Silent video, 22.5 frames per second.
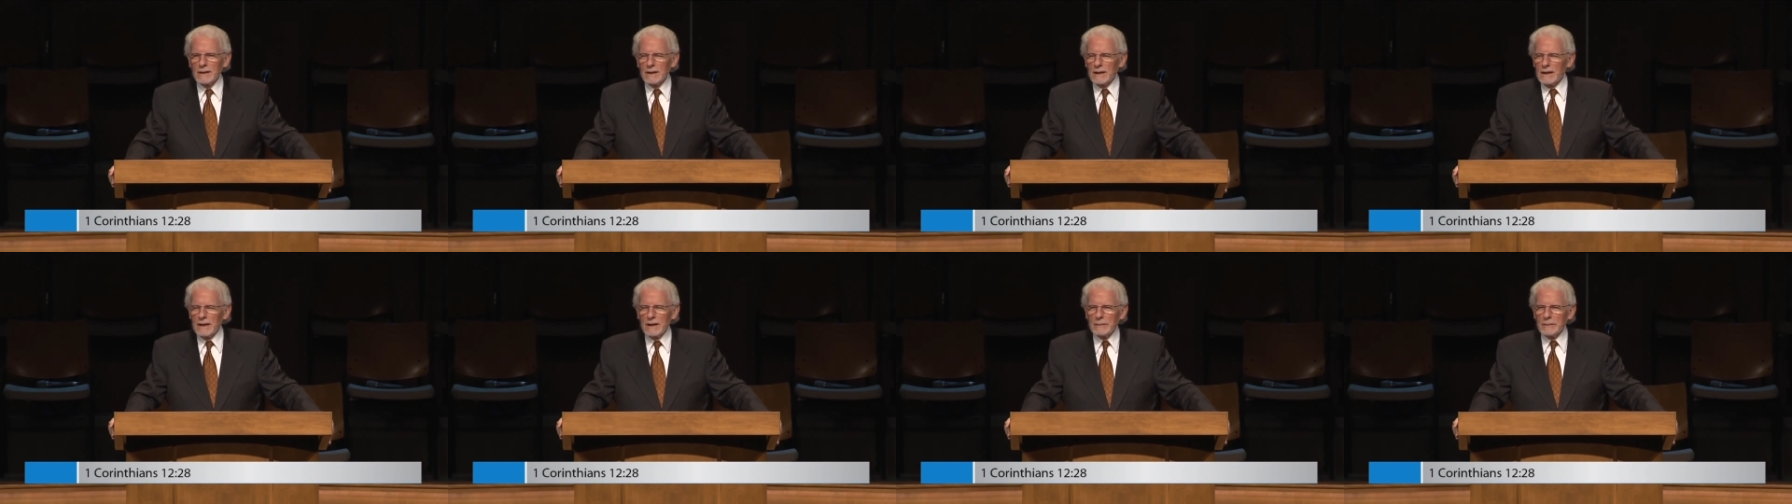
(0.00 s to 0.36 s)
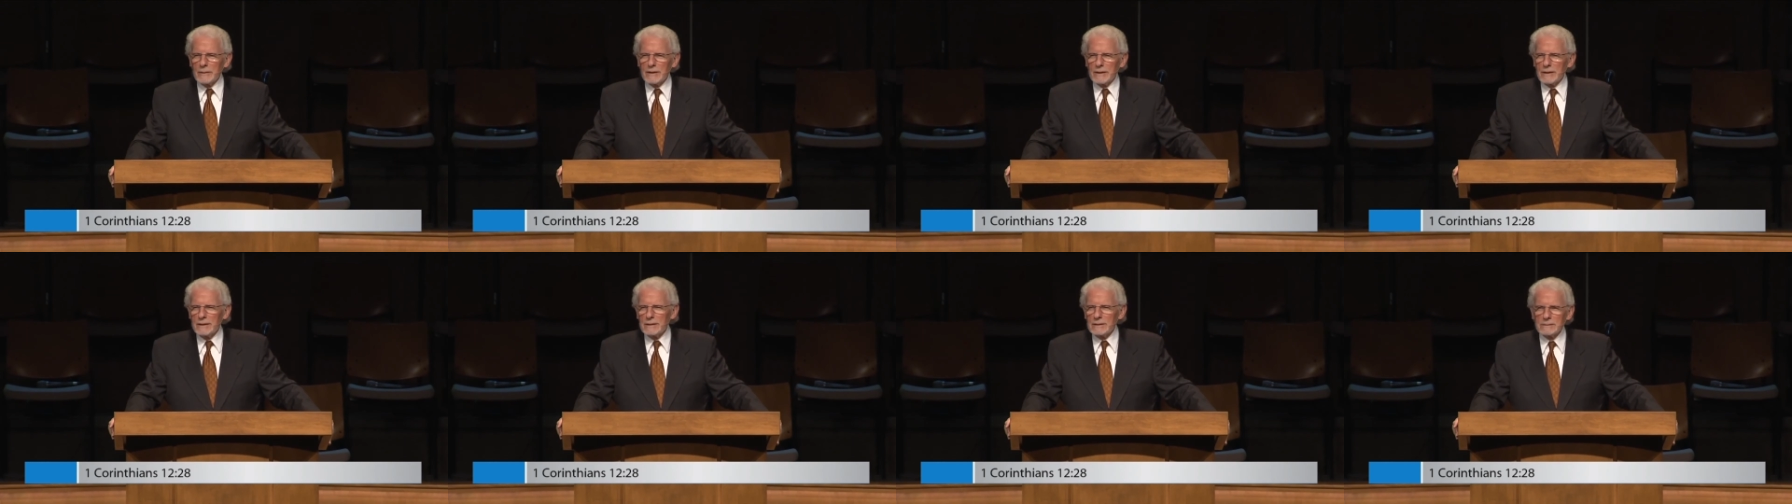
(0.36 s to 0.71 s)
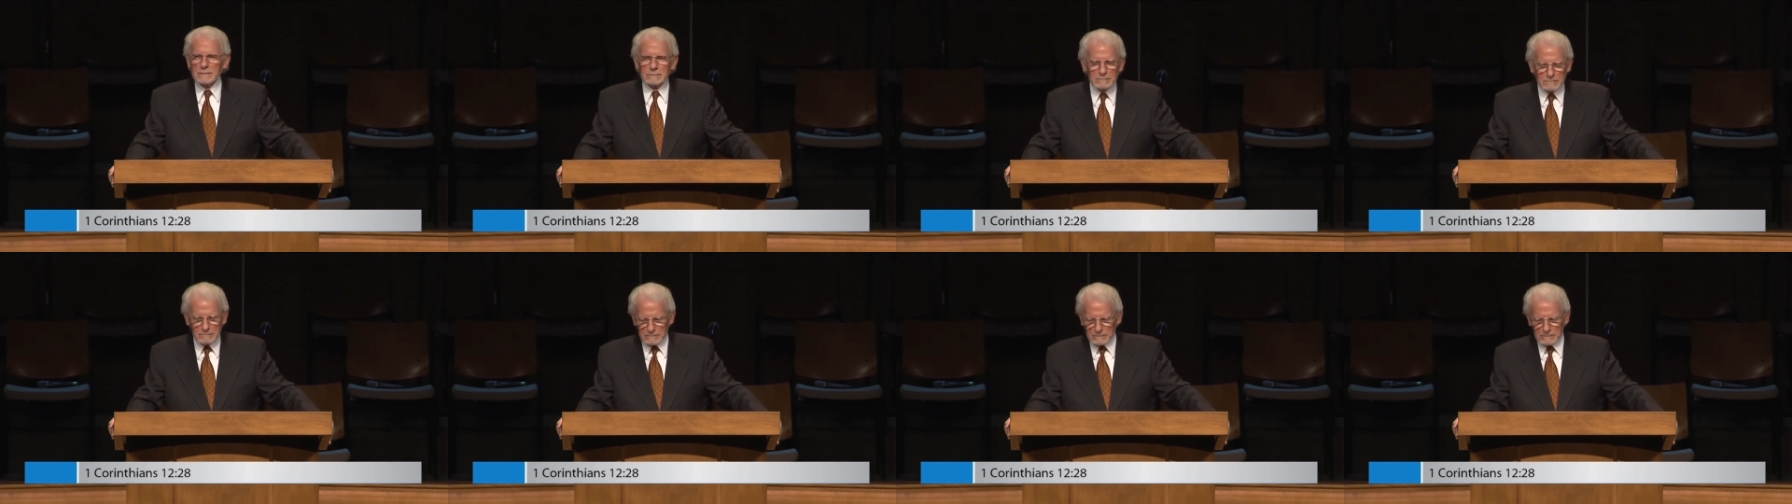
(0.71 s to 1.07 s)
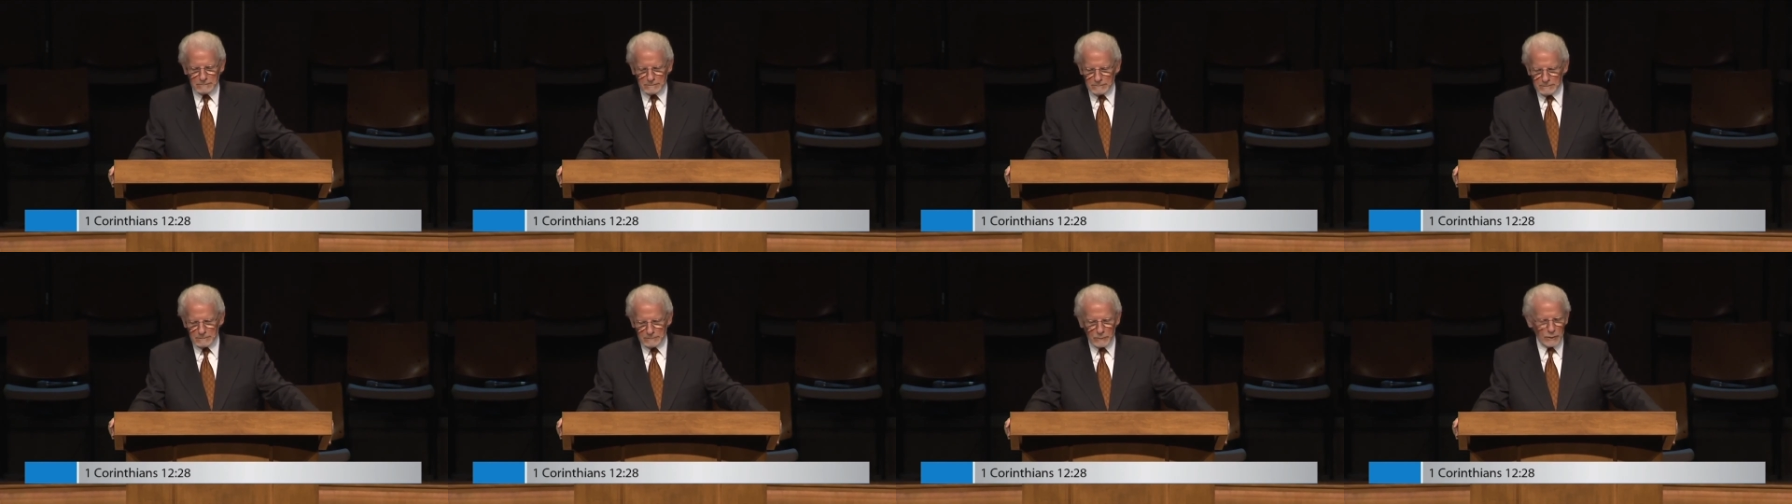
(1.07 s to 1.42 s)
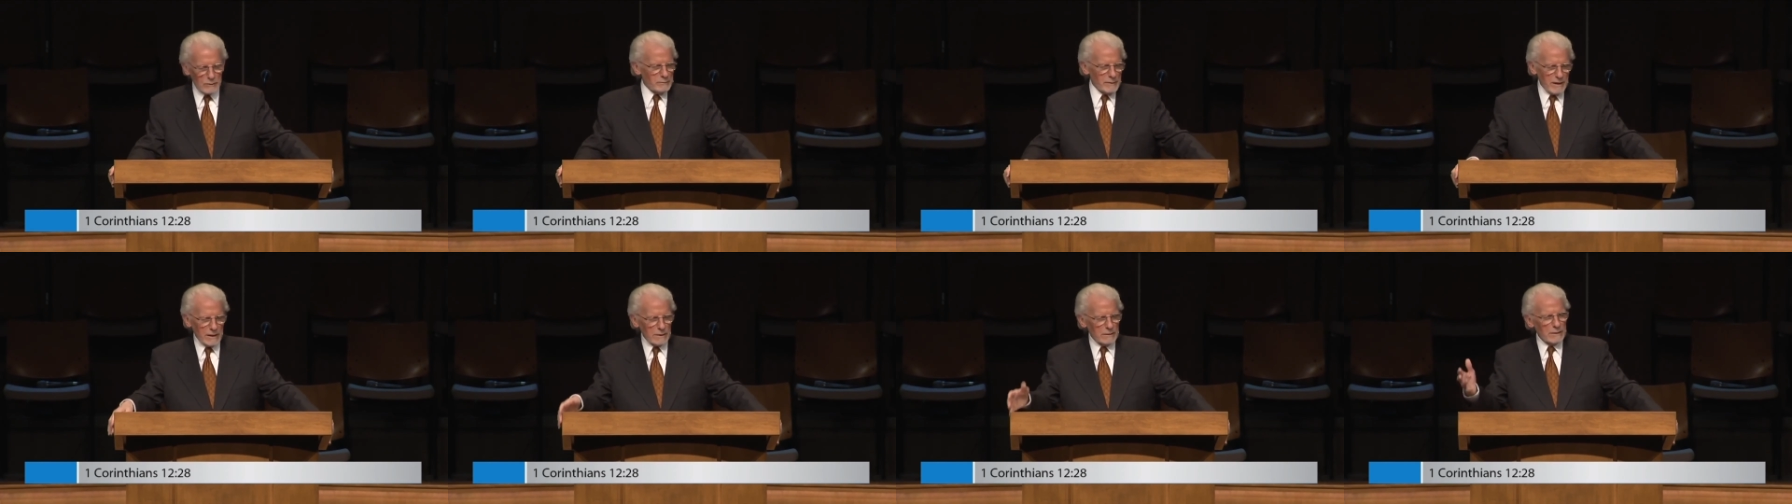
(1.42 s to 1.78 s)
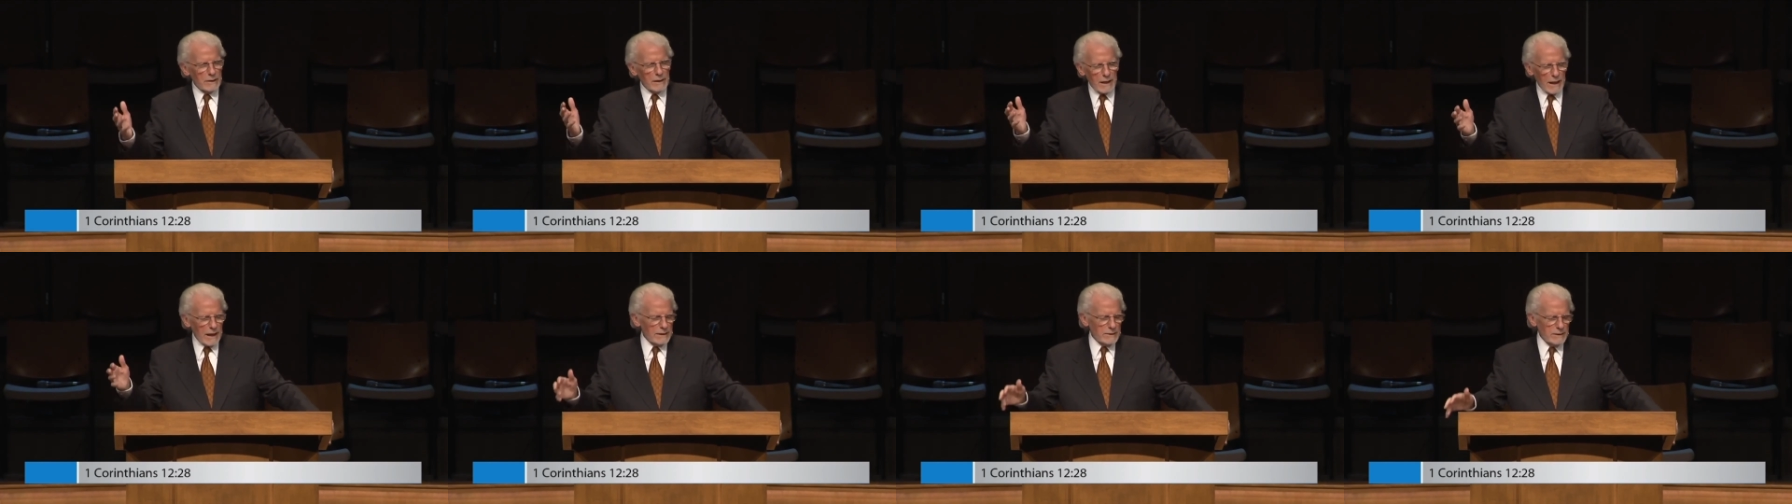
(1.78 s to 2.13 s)
I mean, when
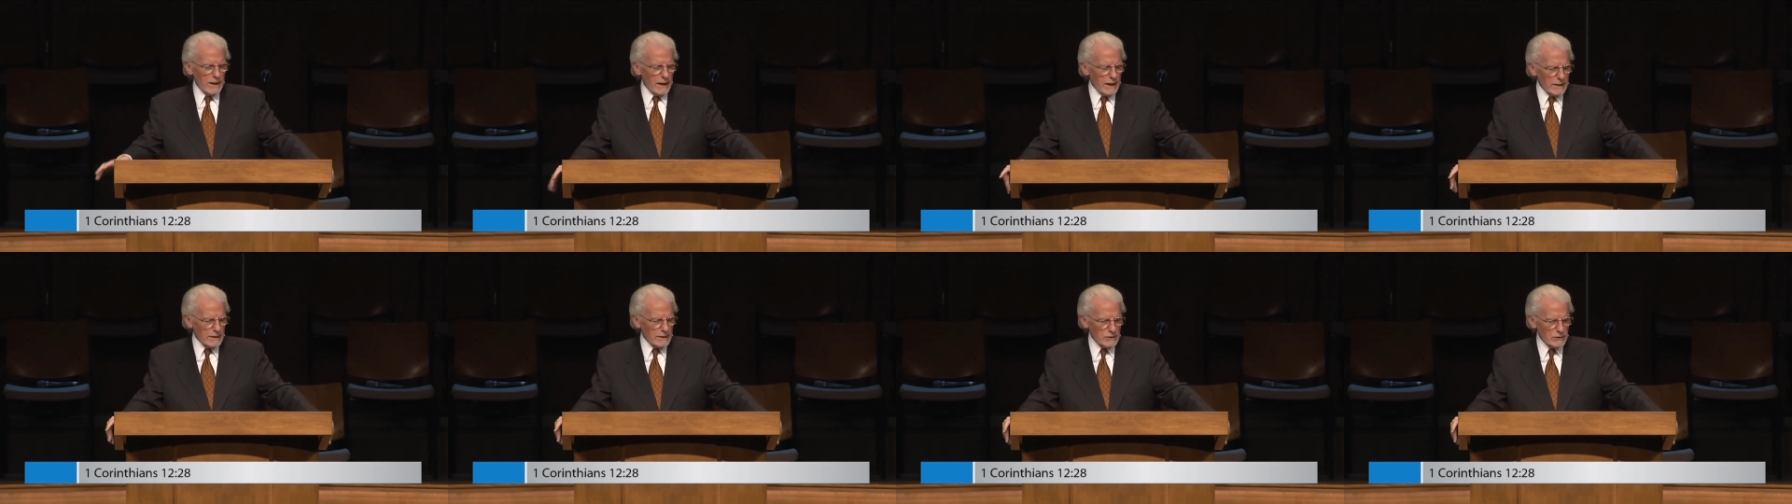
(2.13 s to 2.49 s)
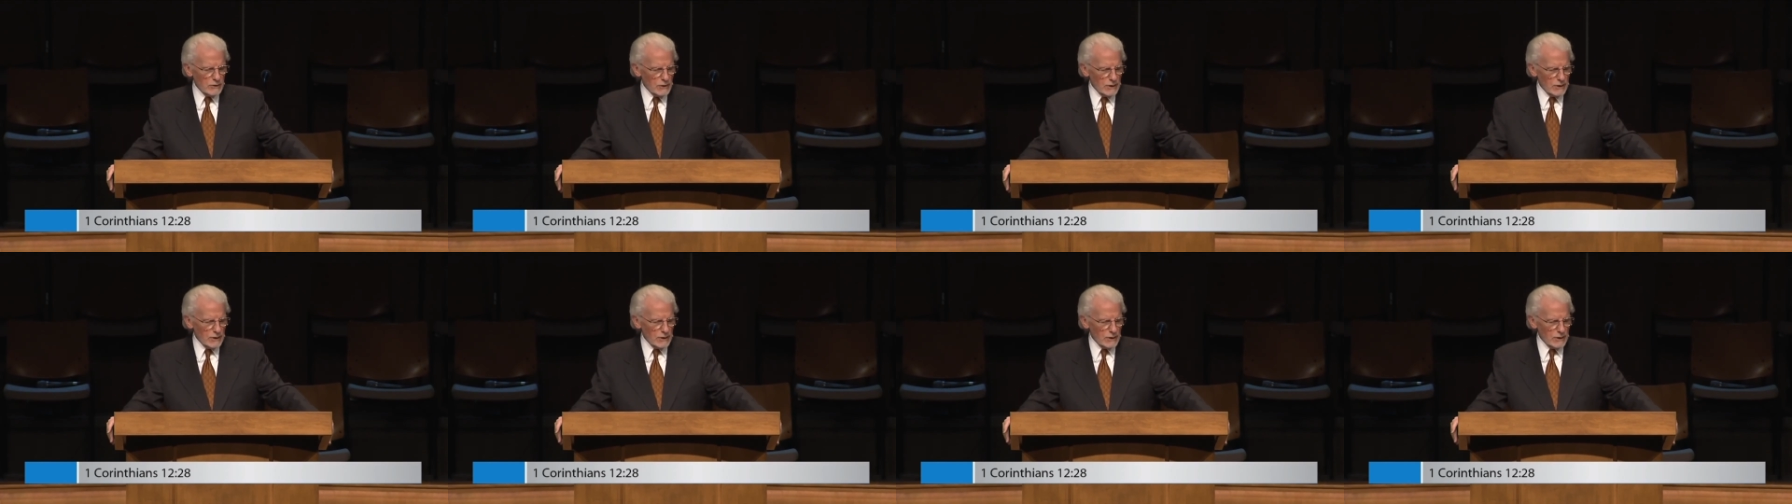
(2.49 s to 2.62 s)
Marilyn and I dated,